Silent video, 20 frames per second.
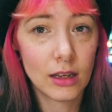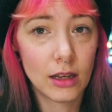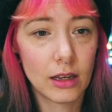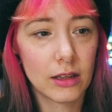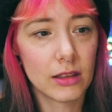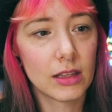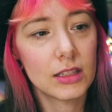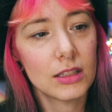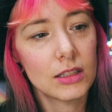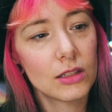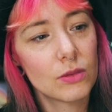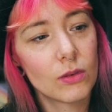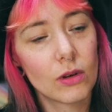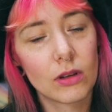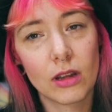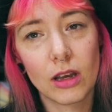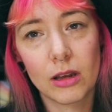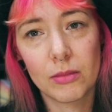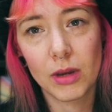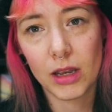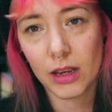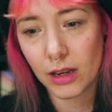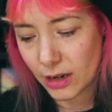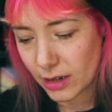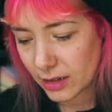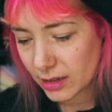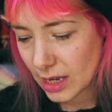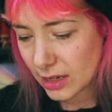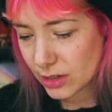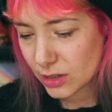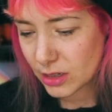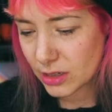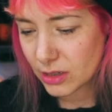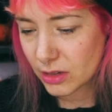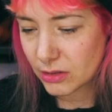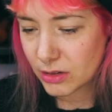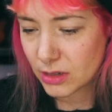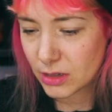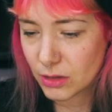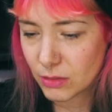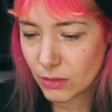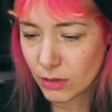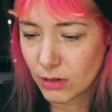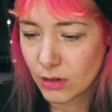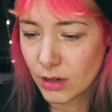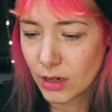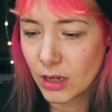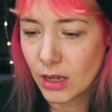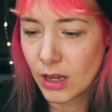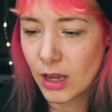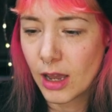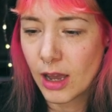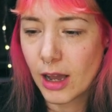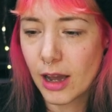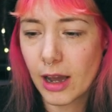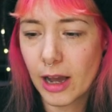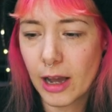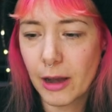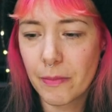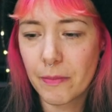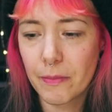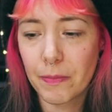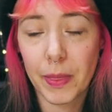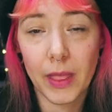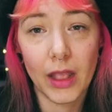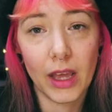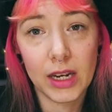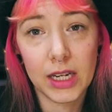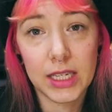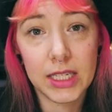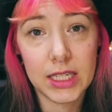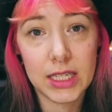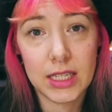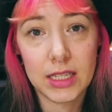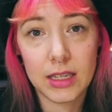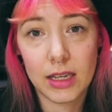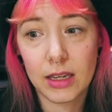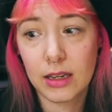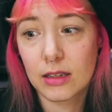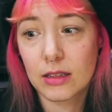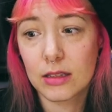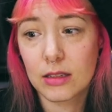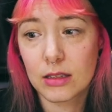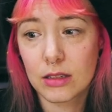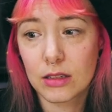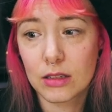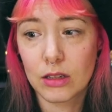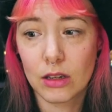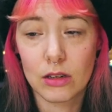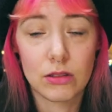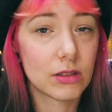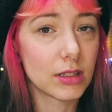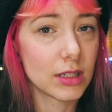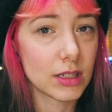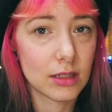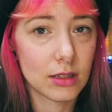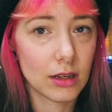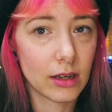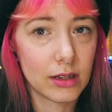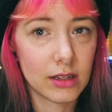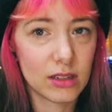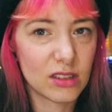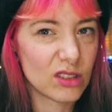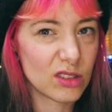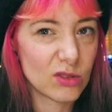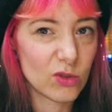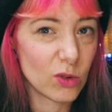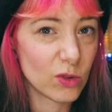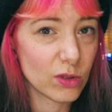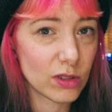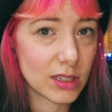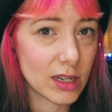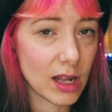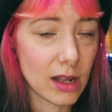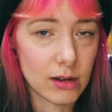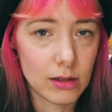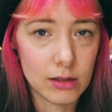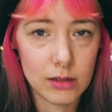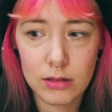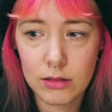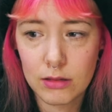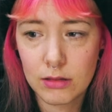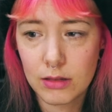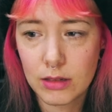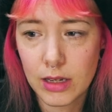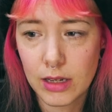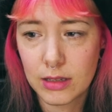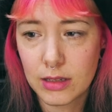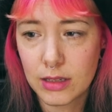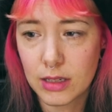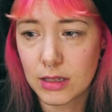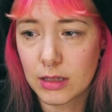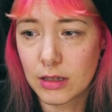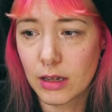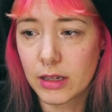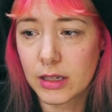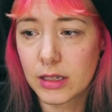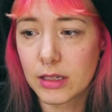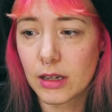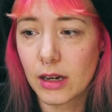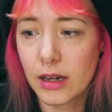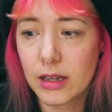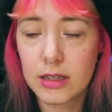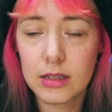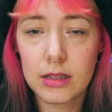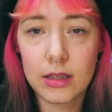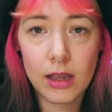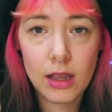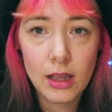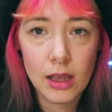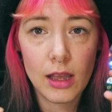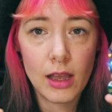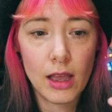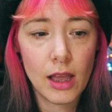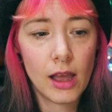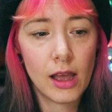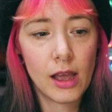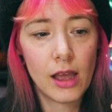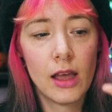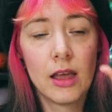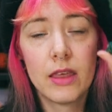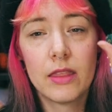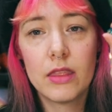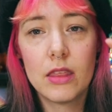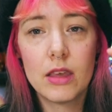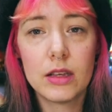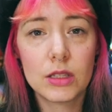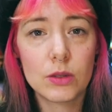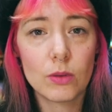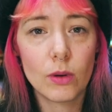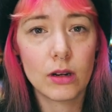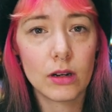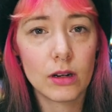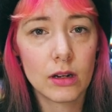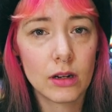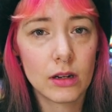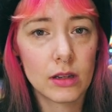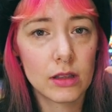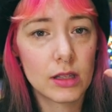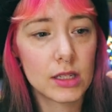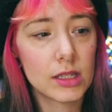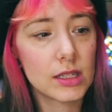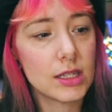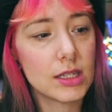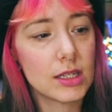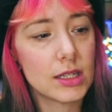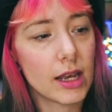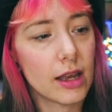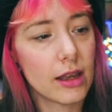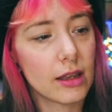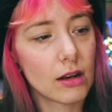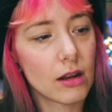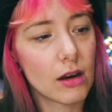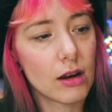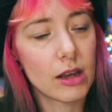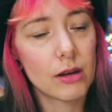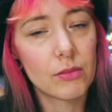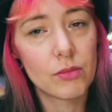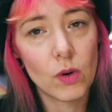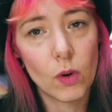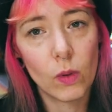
And this is one that I made, and actually says this one. And a D6, so standard six-sided dice. This one, the D10, I am